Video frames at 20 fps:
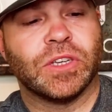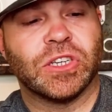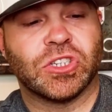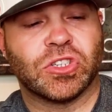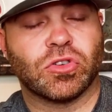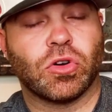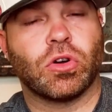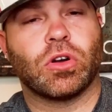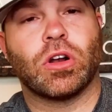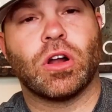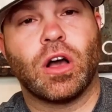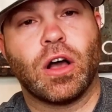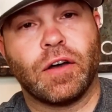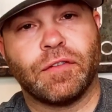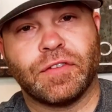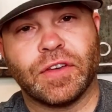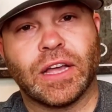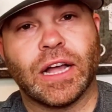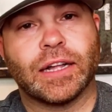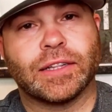he started
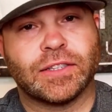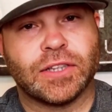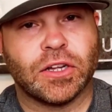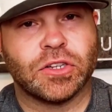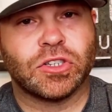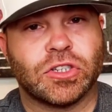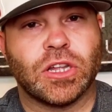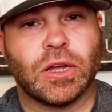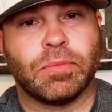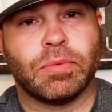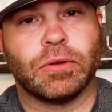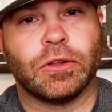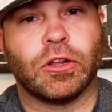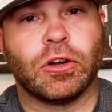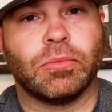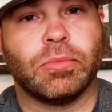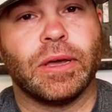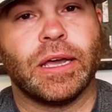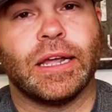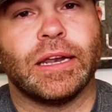off, he got touched up a
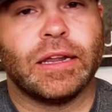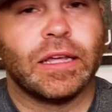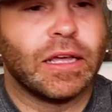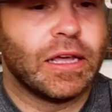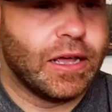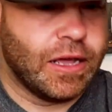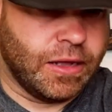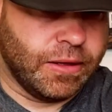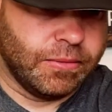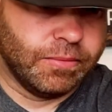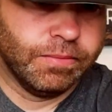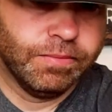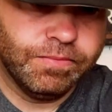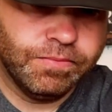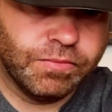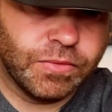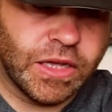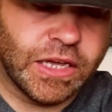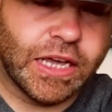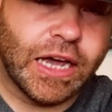little bit,
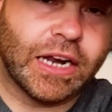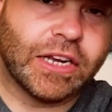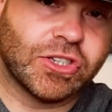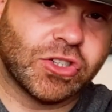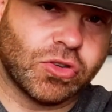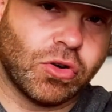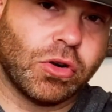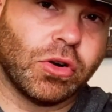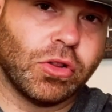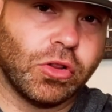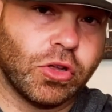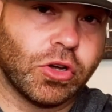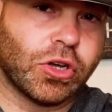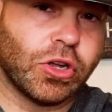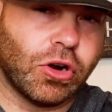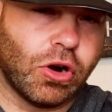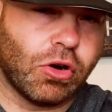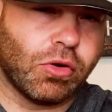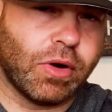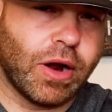it kind of started
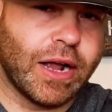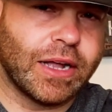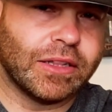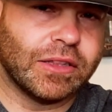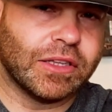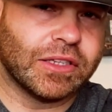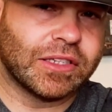looking all right in the